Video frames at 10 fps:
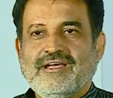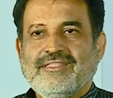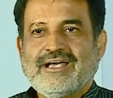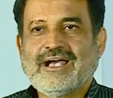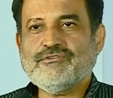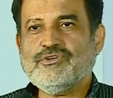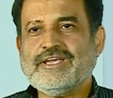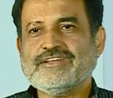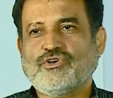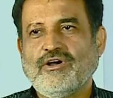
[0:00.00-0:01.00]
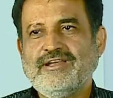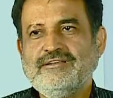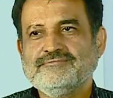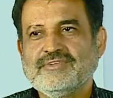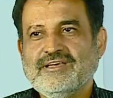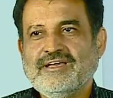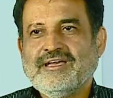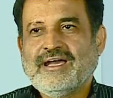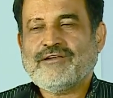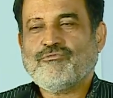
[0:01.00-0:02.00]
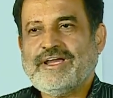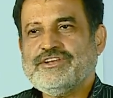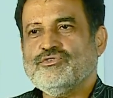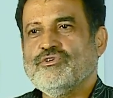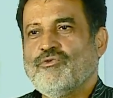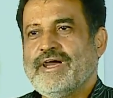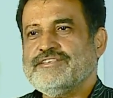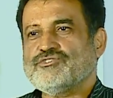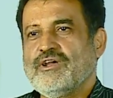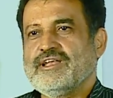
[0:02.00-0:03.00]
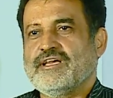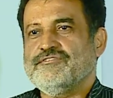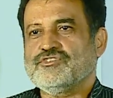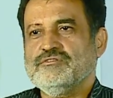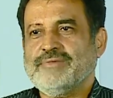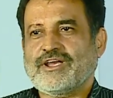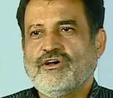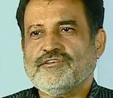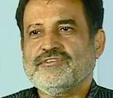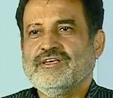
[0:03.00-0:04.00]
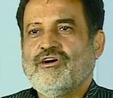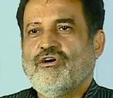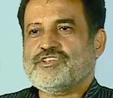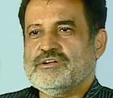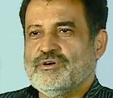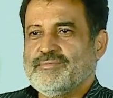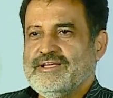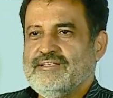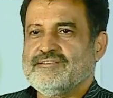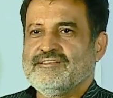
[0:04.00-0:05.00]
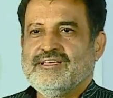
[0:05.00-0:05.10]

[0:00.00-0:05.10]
Now, how do you get oil? And why is oil consumed? Because automobiles,